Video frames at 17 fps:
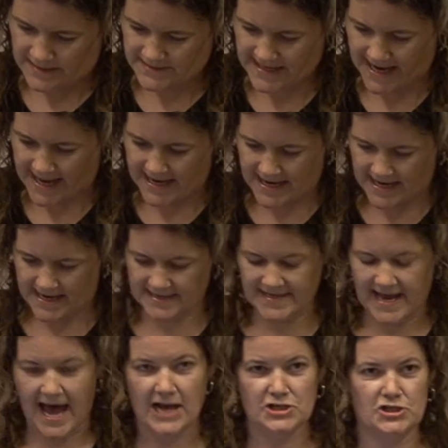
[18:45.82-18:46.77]
data
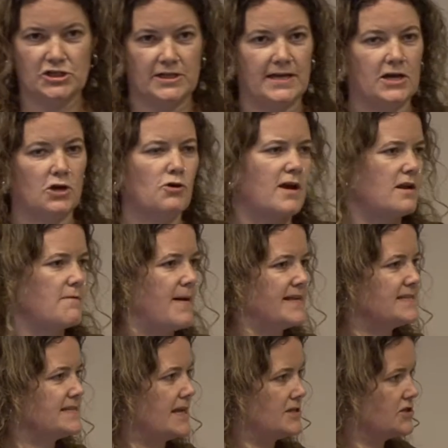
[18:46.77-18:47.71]
is actually created by
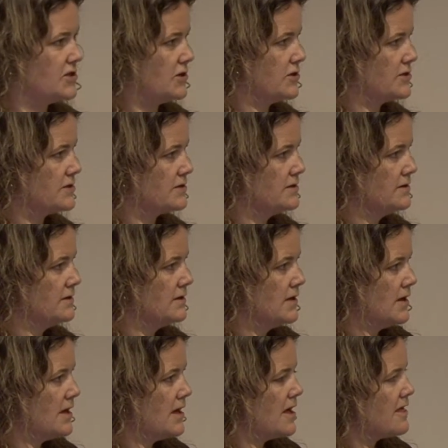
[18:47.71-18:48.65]
sensors.
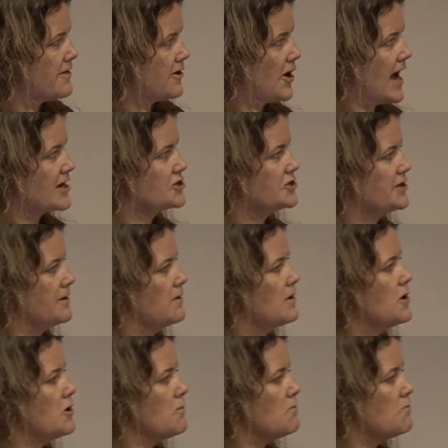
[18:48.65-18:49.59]
There are
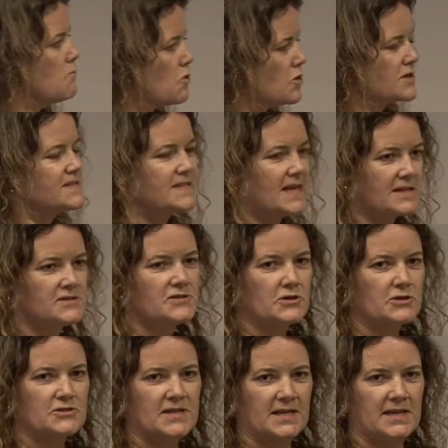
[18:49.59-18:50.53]
actually more
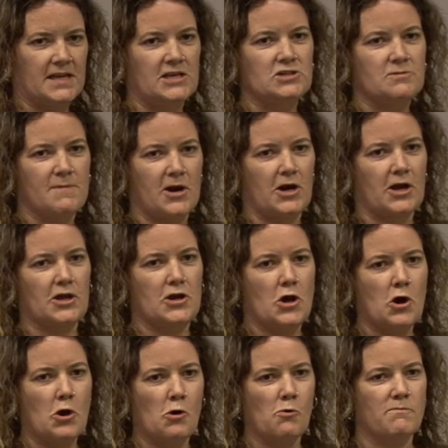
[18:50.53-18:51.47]
sensors in each American
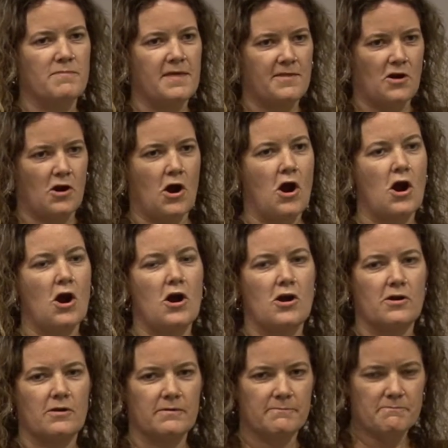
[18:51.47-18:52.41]
home than there
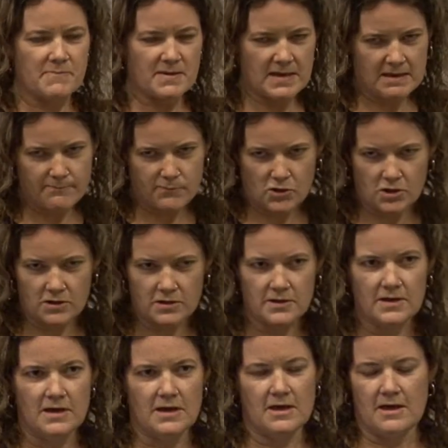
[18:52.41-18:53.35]
are people.
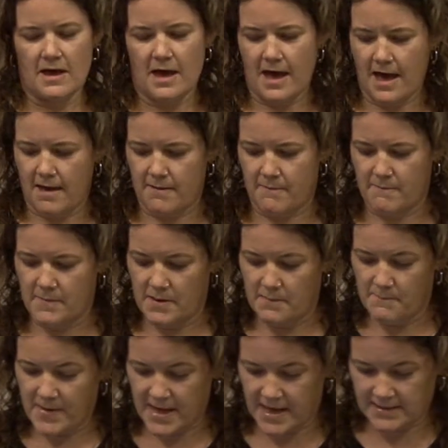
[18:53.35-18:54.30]

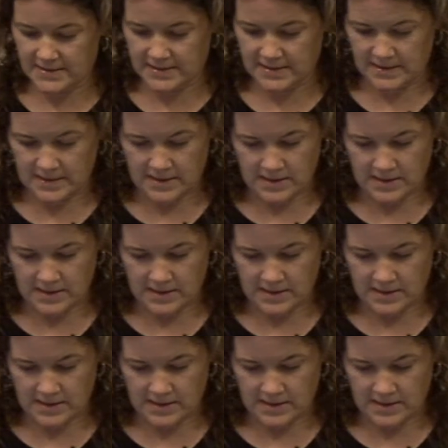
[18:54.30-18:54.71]
But